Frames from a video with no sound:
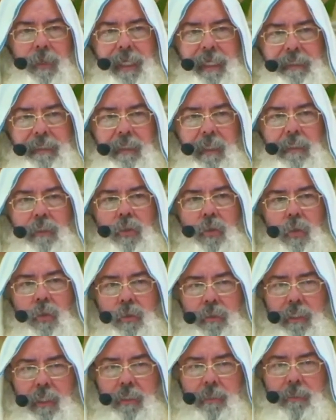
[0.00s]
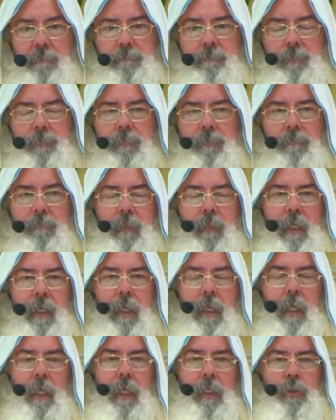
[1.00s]
The one that is saying this to you
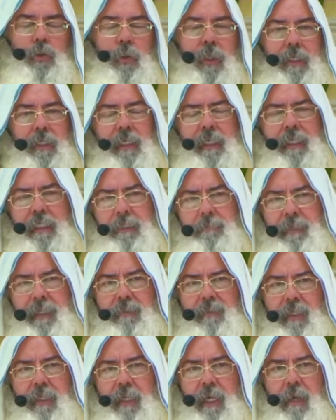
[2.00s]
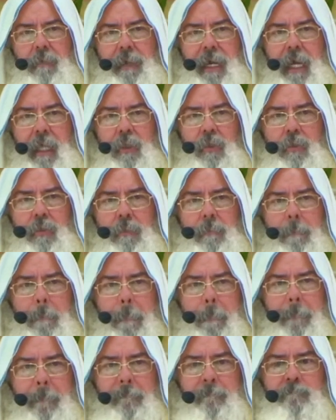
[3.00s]
is someone that has experience, because it's
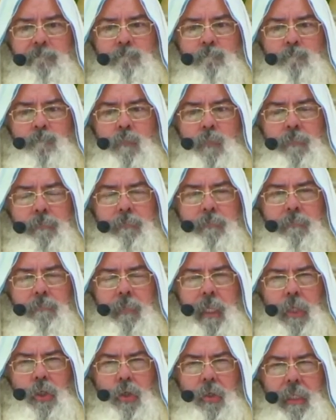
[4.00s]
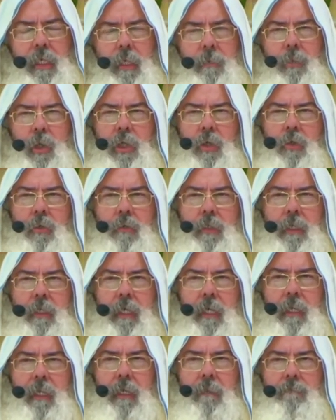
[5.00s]
very important that the one that ministers
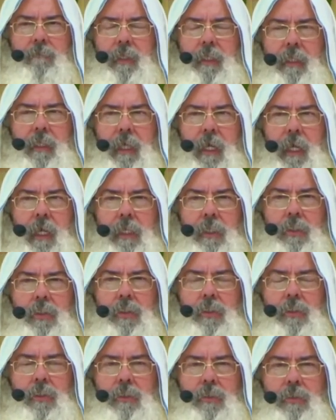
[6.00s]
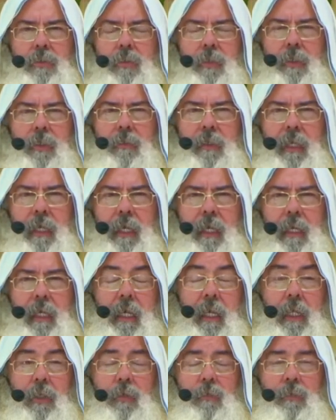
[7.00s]
has gone through all of those
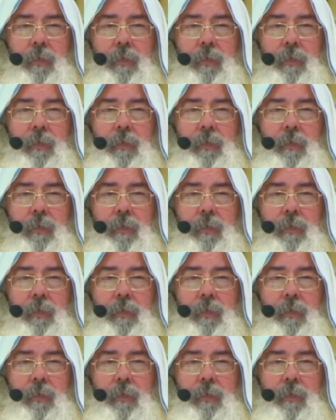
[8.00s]
things.